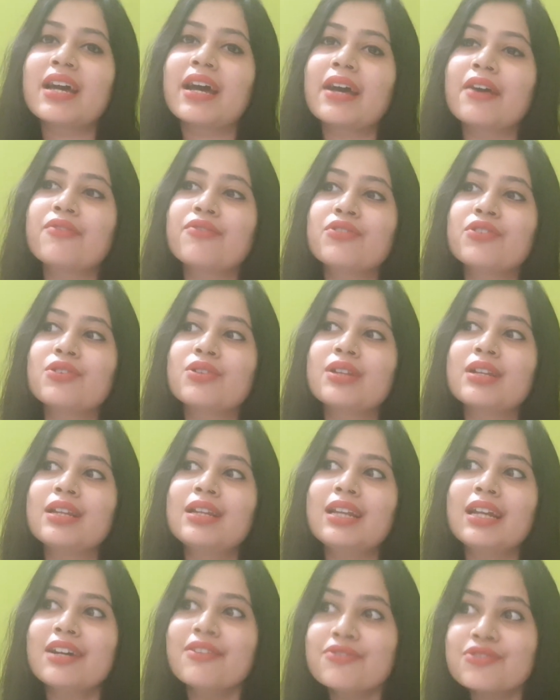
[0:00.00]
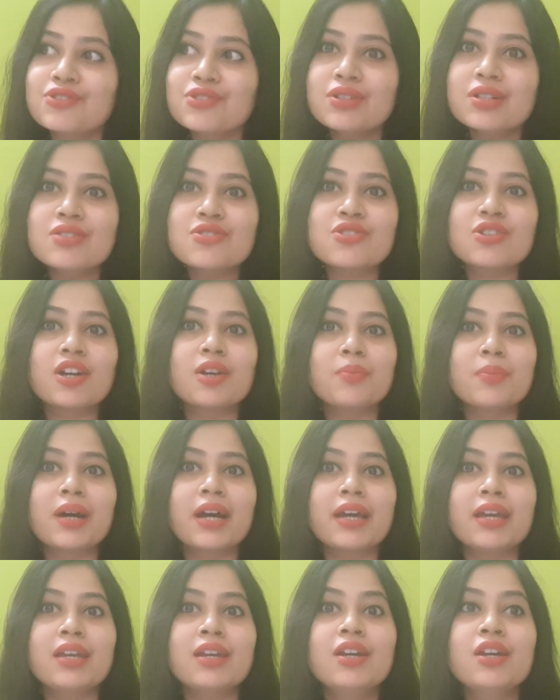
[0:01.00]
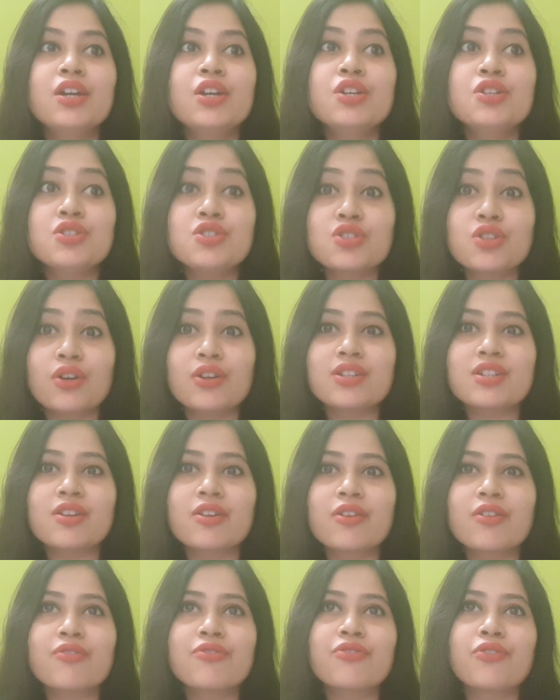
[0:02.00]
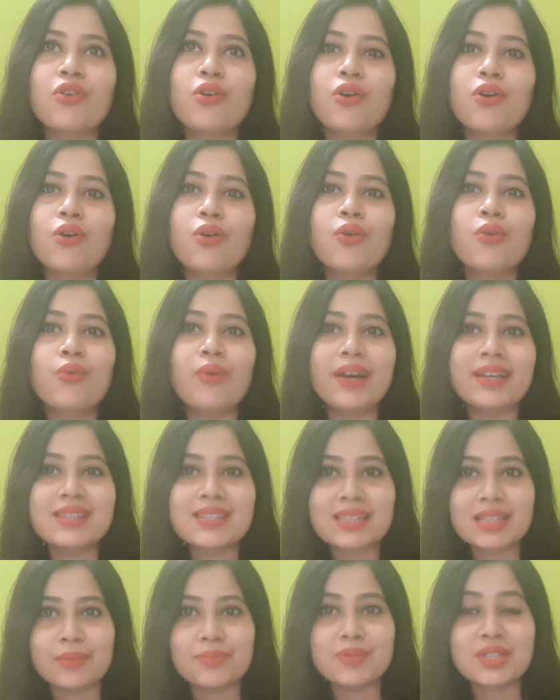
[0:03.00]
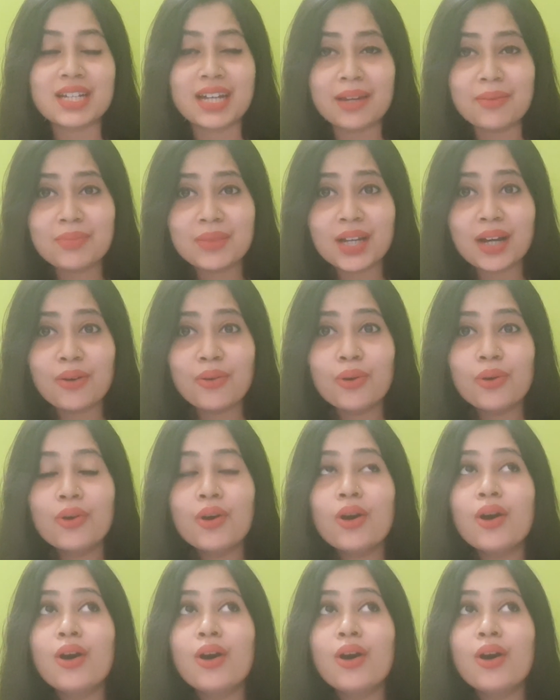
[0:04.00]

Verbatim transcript: I would love to enjoy my short hair for quite some time now.